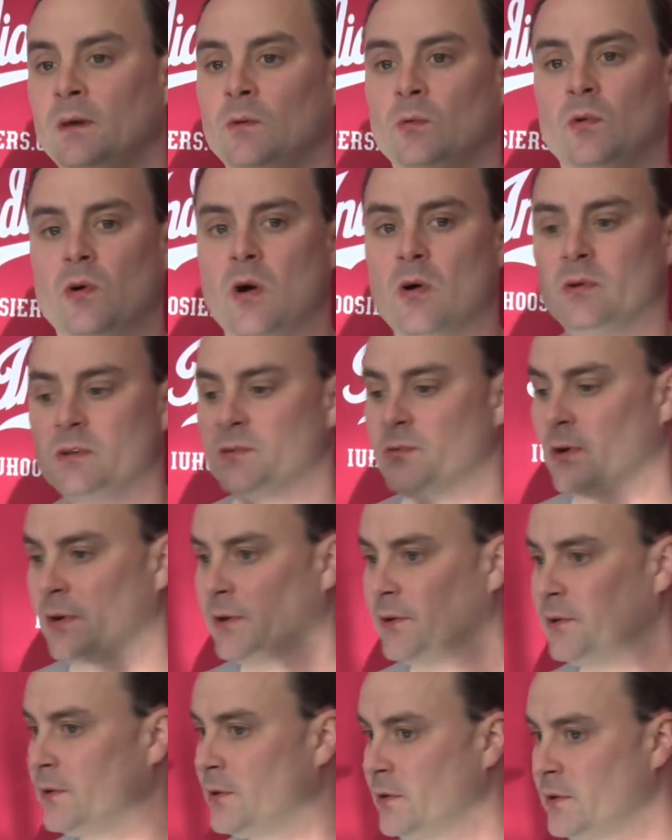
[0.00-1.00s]
We're always
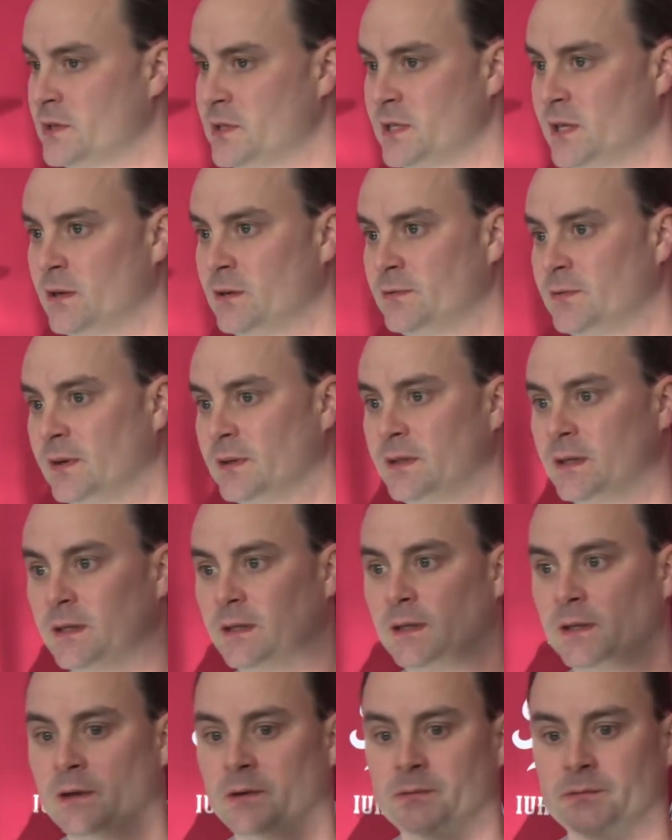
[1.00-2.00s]
working on ourselves. I think,
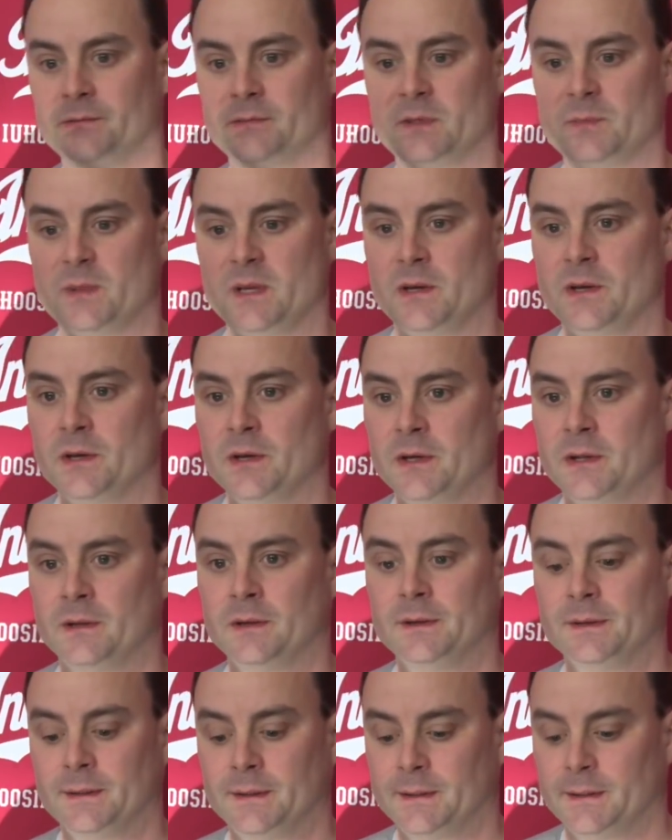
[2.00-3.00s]
to be good,
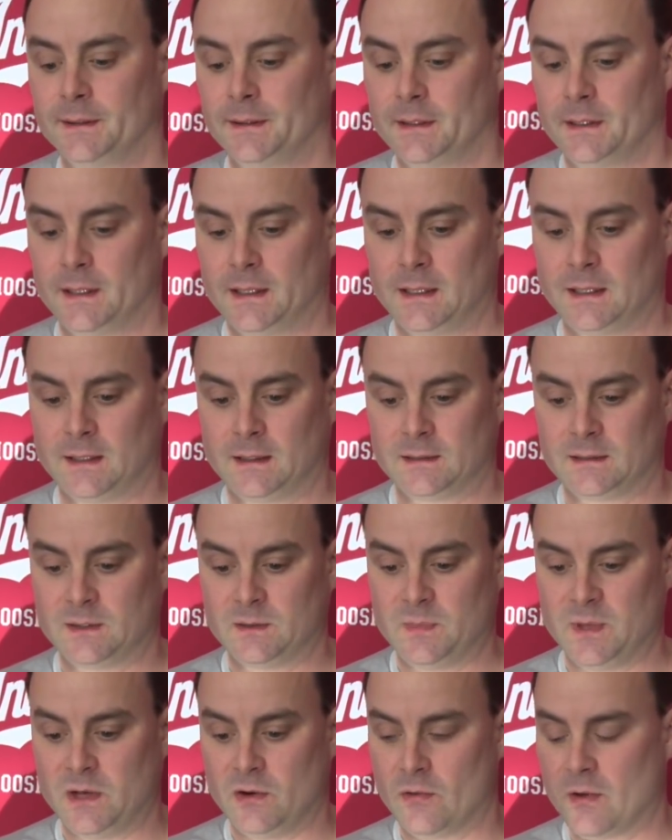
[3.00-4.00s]
to
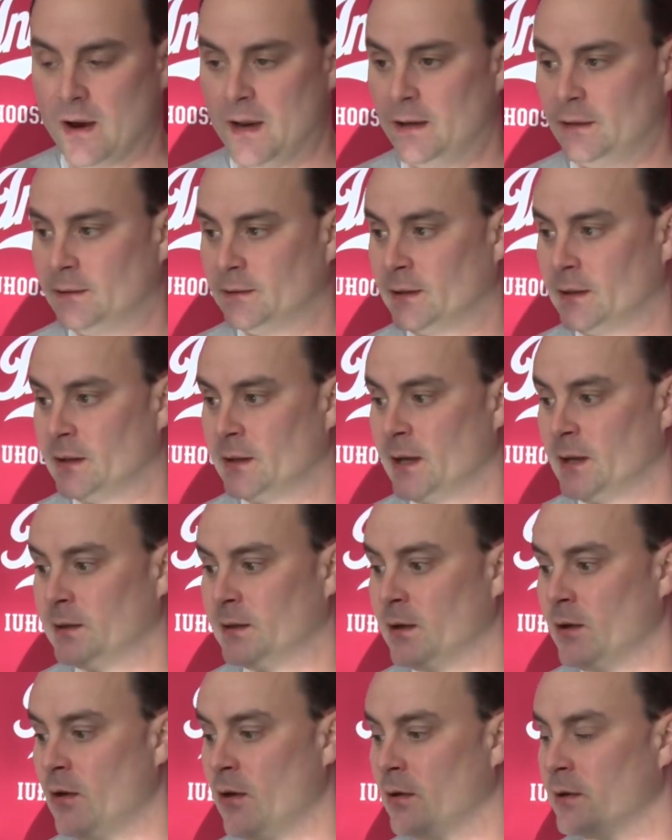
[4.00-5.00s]
be great at
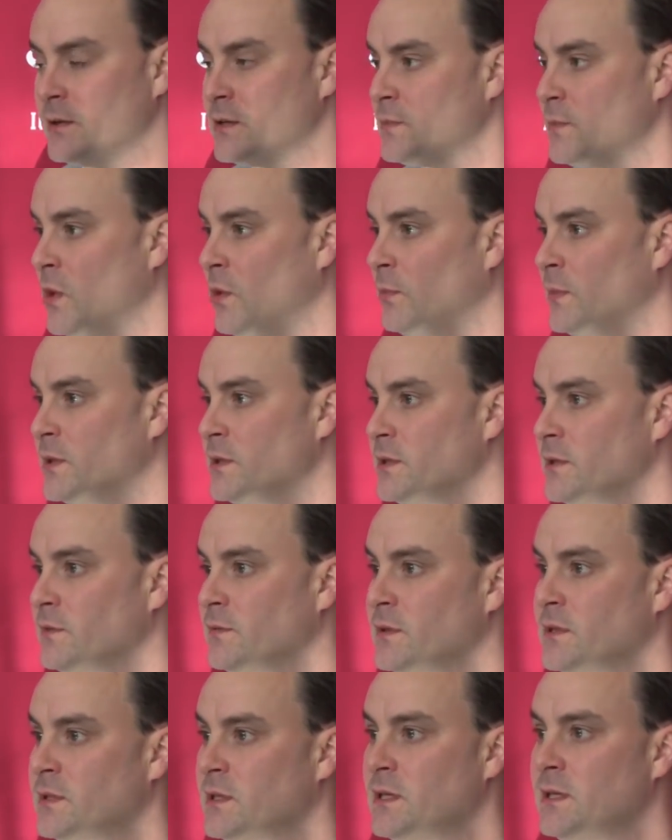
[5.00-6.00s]
the hardest moments of
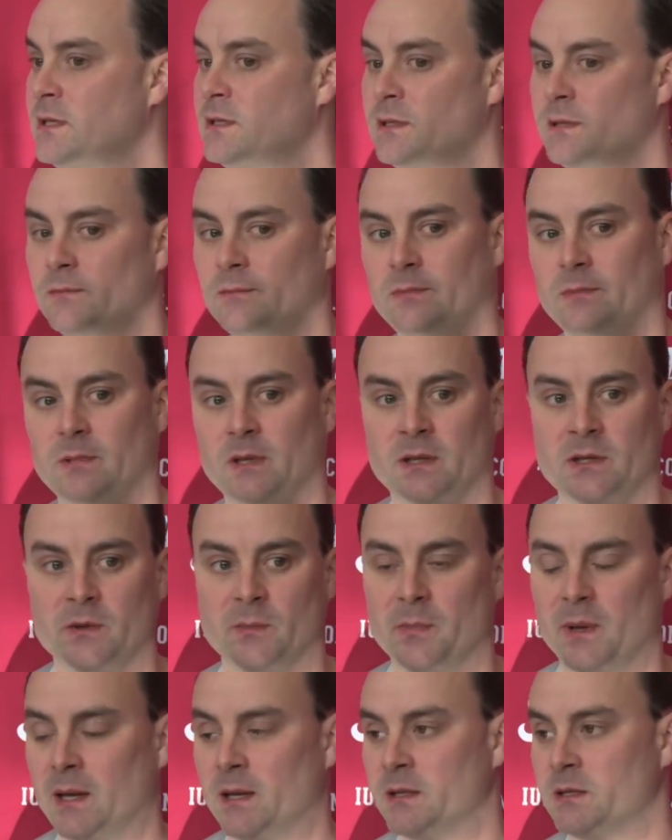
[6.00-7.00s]
the season in your
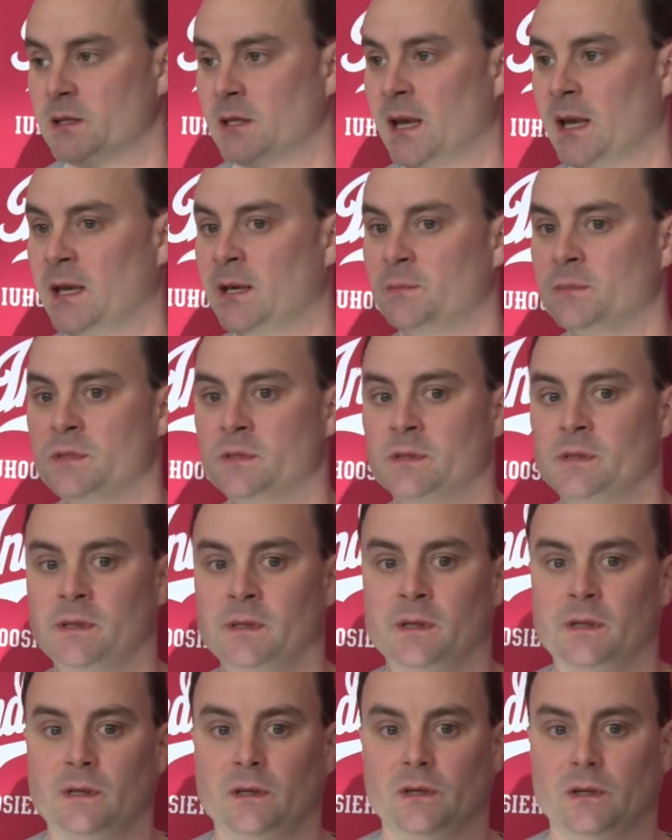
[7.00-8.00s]
biggest games
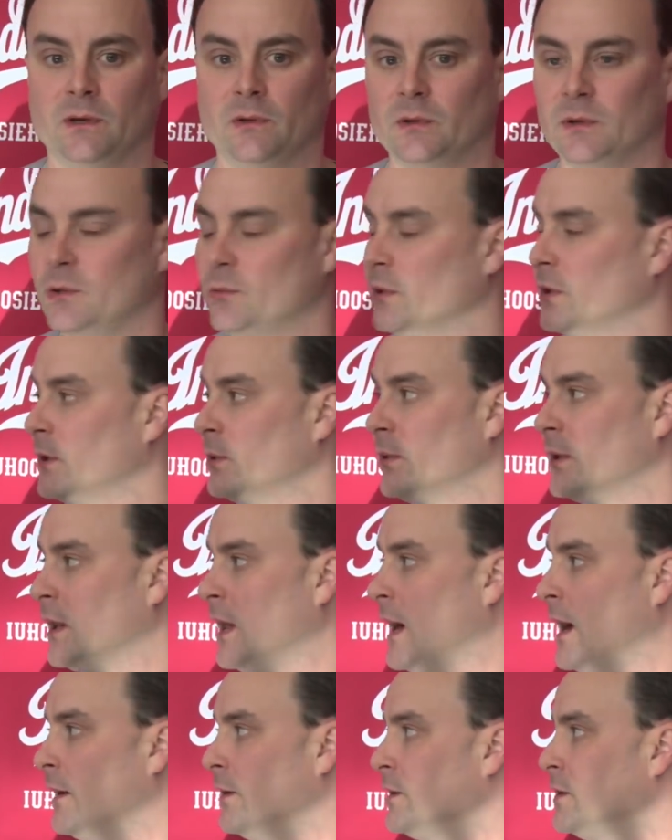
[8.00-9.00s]
can only really
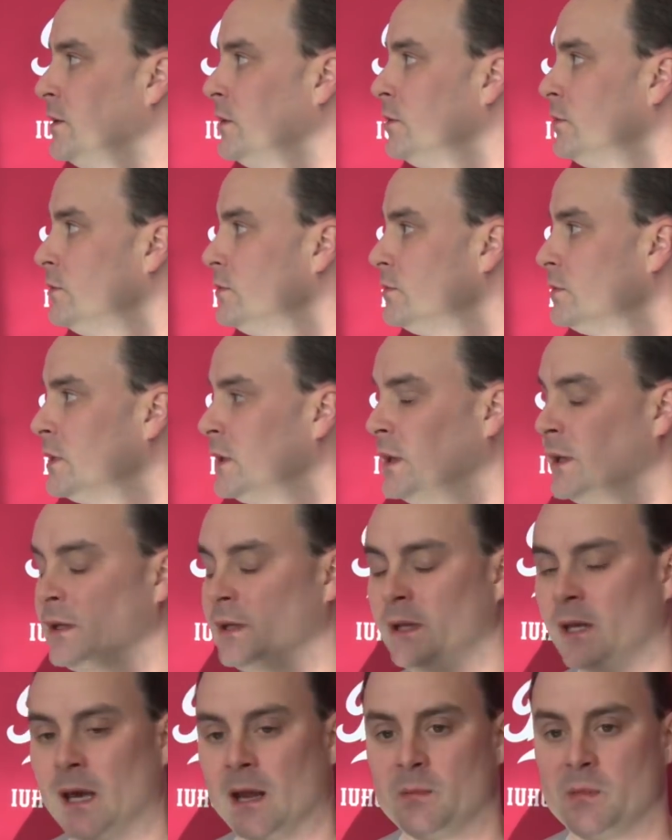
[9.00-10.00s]
rely on you.
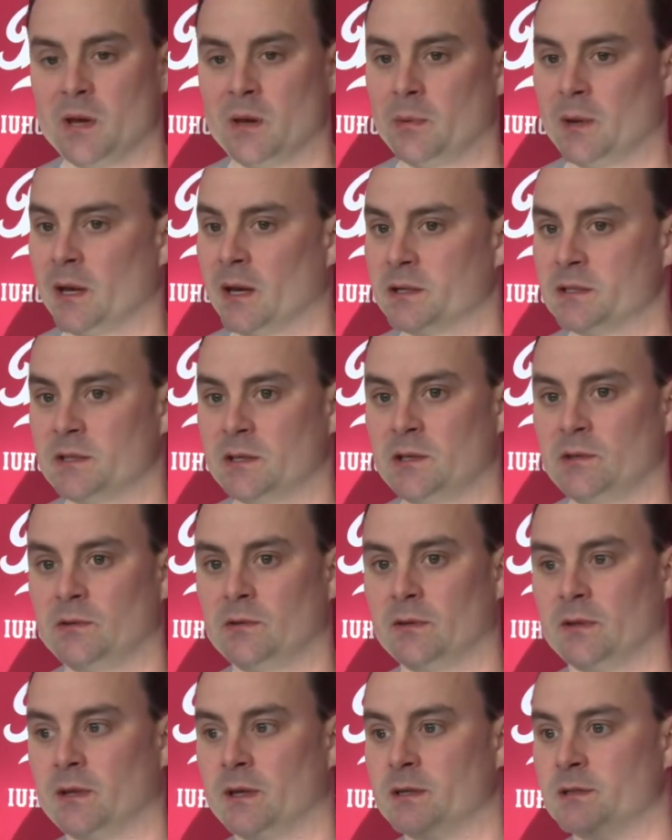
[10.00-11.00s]
And you got to be able to execute
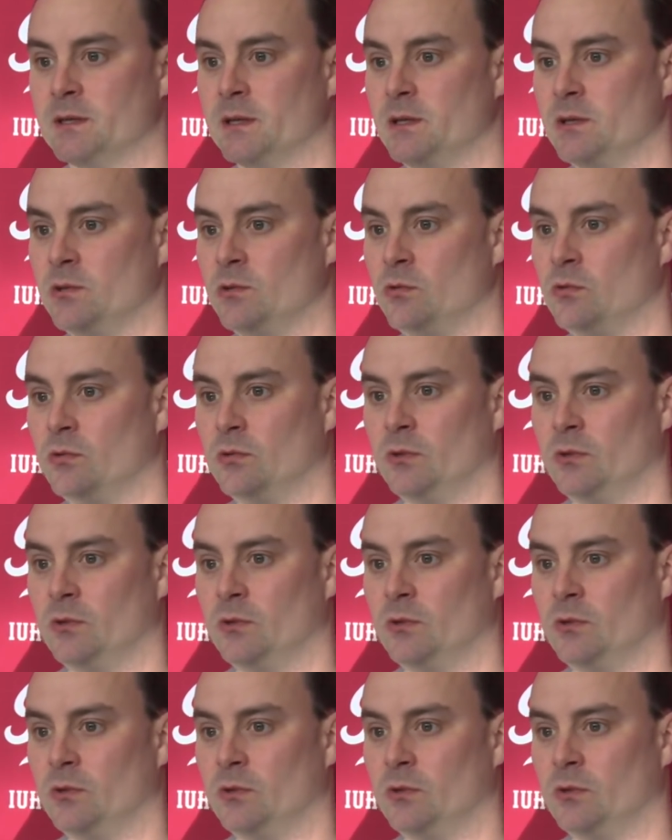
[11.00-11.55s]
the things that you